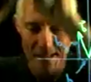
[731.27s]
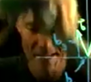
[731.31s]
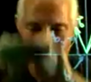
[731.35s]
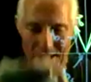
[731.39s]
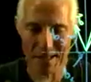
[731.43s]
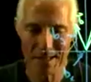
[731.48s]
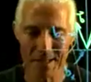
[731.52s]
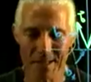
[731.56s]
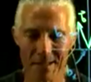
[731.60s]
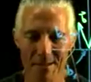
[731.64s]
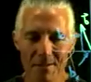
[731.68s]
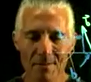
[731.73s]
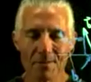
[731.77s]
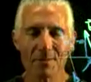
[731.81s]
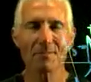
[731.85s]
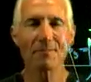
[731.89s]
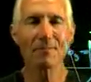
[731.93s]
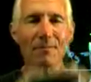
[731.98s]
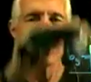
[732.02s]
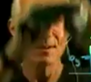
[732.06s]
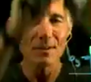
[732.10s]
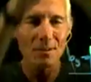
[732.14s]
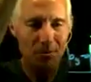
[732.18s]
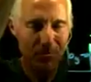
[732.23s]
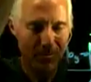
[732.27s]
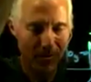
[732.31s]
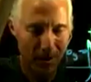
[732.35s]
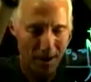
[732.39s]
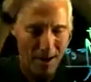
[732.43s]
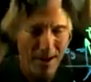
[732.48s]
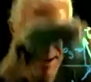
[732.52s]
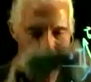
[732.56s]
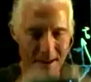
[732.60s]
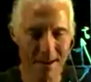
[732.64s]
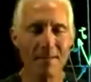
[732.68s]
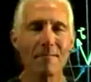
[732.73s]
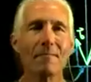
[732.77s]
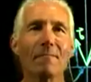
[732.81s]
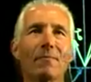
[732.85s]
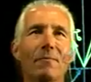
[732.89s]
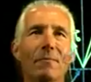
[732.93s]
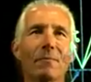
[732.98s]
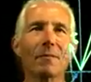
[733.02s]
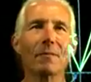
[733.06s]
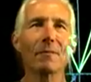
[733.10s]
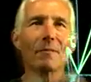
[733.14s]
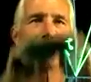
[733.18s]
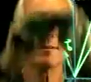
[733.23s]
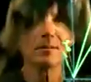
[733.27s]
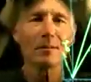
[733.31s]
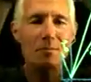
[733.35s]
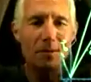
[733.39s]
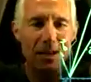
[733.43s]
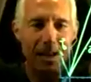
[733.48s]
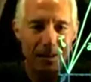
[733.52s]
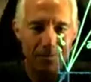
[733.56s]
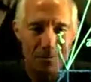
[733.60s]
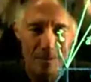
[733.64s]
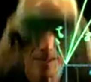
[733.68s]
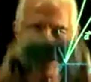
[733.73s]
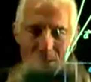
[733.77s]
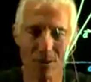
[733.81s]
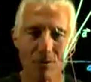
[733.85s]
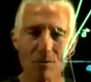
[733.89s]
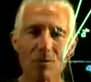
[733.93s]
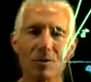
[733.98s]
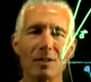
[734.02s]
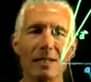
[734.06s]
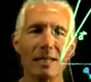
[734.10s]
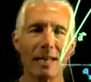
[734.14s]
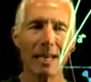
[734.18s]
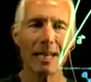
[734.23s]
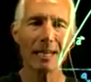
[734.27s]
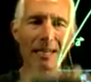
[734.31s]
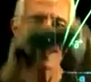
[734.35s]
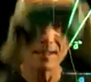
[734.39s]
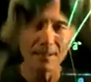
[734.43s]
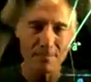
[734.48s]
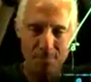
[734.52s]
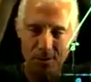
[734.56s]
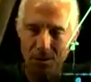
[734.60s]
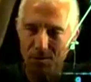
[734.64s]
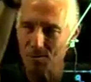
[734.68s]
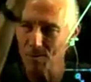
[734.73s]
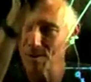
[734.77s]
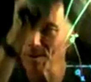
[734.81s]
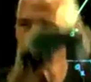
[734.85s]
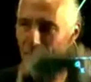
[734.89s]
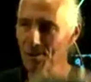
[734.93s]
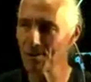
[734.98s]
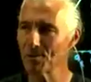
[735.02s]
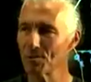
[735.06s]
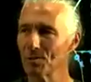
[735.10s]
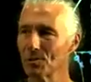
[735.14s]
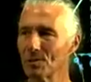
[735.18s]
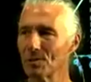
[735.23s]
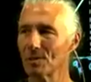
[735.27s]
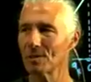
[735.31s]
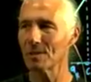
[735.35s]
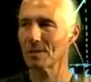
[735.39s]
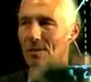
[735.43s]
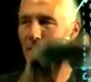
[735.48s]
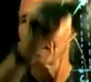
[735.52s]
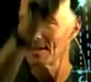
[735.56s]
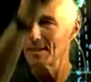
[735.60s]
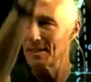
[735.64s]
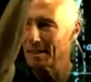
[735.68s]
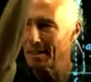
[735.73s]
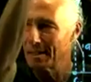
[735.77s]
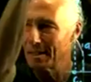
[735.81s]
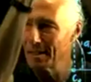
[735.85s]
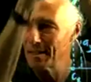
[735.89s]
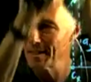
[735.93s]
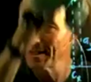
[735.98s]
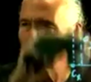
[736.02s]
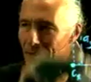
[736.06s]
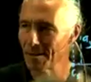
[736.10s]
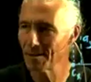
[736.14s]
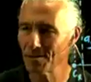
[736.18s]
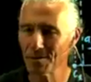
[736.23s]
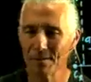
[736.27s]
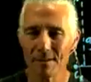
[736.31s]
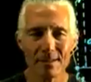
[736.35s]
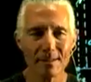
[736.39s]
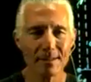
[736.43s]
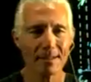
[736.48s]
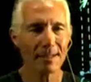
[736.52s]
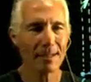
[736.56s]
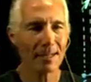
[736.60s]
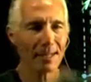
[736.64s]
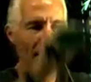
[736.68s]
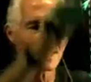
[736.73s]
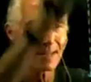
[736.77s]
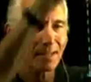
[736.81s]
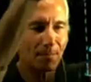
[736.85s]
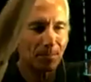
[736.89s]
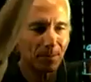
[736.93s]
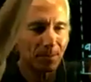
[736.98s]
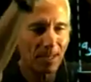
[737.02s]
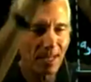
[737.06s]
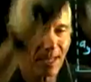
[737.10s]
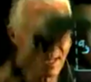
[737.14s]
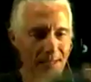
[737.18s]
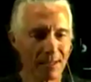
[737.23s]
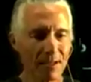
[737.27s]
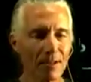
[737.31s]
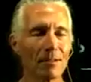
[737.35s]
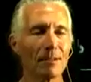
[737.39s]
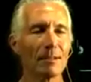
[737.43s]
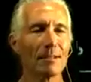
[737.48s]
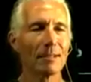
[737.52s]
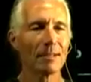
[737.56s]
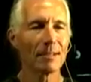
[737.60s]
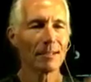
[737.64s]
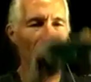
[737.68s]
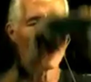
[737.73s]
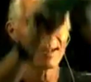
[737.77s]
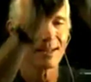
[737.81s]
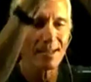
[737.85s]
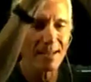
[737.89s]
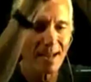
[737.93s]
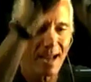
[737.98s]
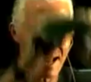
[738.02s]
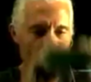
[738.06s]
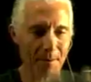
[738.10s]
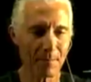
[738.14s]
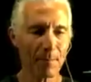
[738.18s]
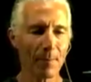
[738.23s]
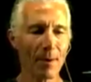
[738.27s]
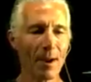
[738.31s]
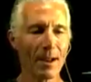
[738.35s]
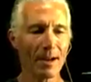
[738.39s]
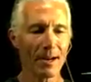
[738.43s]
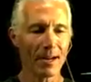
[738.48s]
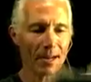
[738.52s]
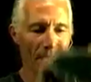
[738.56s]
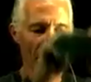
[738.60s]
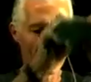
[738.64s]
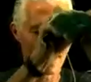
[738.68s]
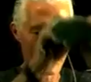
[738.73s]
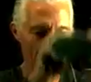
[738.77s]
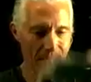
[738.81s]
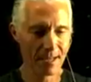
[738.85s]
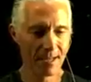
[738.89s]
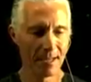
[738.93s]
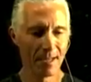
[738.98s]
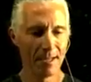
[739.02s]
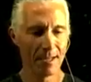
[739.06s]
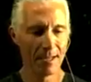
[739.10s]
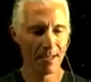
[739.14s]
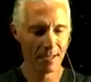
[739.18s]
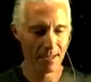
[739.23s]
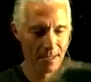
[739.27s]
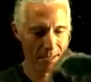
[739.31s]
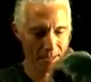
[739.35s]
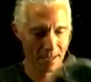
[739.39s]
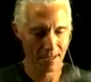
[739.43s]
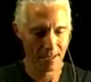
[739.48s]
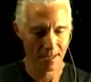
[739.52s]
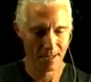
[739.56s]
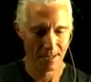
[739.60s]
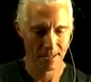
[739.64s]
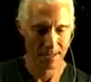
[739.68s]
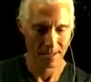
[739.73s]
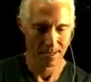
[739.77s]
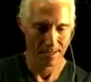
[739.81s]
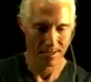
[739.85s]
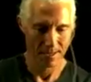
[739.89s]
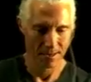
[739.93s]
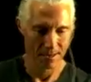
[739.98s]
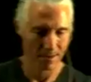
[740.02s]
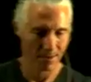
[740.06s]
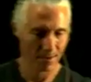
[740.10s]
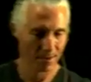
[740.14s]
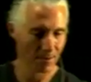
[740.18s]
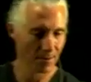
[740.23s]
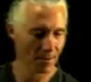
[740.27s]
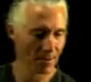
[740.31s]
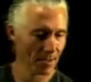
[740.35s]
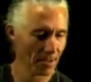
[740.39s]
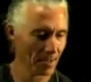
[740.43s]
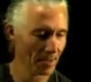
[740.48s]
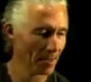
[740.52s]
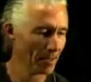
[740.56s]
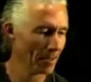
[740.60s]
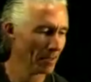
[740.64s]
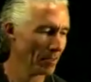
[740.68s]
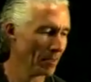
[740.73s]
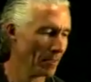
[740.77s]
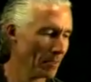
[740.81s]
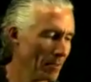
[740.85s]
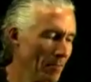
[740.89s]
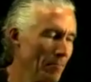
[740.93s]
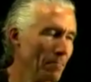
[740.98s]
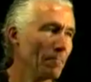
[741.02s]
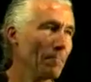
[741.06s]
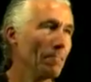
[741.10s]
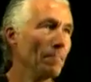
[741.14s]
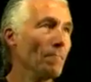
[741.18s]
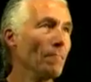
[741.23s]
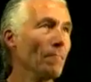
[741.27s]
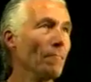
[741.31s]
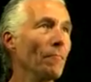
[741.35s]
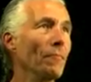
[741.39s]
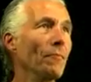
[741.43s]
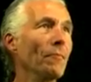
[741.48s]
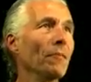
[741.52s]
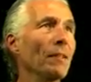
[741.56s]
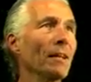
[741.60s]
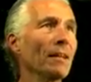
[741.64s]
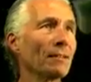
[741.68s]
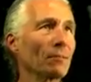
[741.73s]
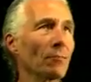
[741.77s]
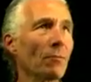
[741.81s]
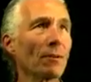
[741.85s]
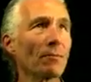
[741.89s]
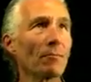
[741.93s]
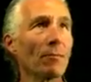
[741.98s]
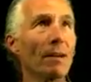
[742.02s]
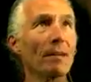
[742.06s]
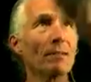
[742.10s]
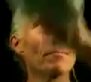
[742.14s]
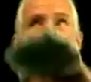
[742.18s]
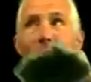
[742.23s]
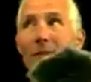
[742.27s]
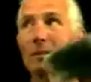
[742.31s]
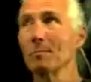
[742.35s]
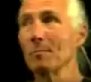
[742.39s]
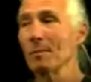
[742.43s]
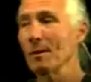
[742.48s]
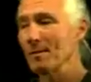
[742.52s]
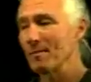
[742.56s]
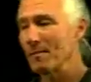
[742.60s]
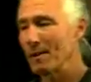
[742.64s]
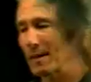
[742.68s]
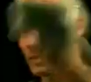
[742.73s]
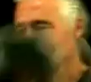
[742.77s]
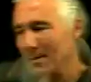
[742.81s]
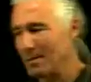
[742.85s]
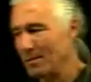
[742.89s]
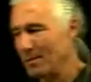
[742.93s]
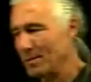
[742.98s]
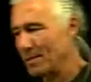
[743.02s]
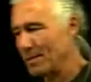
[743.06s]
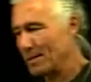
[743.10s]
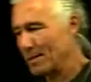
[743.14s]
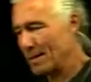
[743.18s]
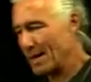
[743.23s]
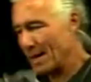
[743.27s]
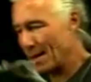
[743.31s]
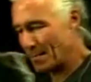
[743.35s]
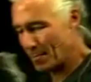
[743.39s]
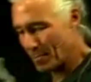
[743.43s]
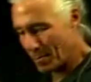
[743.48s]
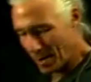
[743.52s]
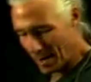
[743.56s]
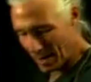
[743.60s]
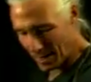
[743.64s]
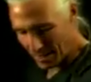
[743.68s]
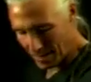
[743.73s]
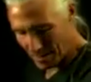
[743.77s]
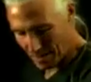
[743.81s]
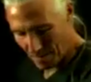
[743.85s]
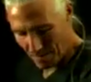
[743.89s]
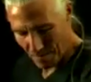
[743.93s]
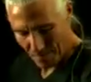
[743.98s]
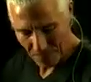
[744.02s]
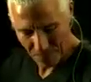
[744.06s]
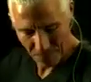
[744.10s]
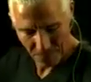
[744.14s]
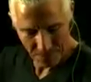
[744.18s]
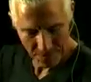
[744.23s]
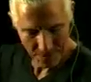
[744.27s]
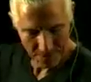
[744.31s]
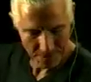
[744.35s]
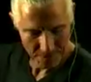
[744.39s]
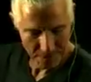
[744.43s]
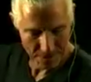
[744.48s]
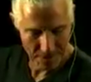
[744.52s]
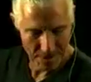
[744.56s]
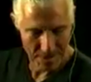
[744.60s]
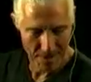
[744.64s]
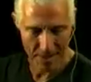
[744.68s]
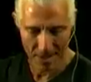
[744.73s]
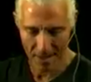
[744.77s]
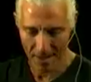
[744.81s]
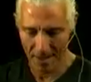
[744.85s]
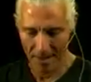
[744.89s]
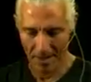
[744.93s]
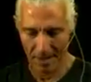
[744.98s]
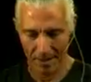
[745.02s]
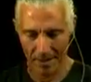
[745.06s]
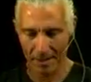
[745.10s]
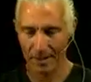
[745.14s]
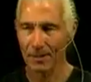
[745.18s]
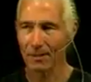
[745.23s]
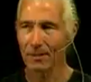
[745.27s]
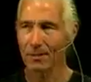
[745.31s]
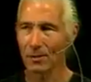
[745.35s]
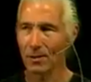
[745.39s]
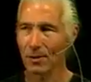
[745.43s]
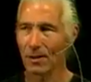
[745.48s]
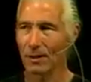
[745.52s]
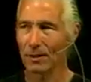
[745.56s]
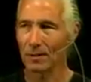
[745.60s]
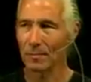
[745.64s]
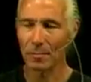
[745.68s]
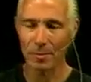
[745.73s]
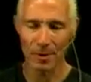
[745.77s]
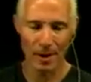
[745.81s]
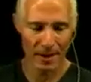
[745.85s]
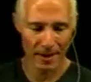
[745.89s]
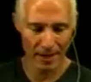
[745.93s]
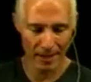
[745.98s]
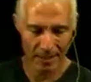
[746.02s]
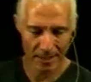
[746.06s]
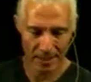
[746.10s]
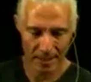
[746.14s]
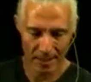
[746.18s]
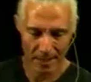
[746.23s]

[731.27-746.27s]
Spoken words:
so the first way, which we haven't used yet, but we'll use in the next couple lectures, is the dot product. So that's one way to multiply vectors, the dot product. It's called a product.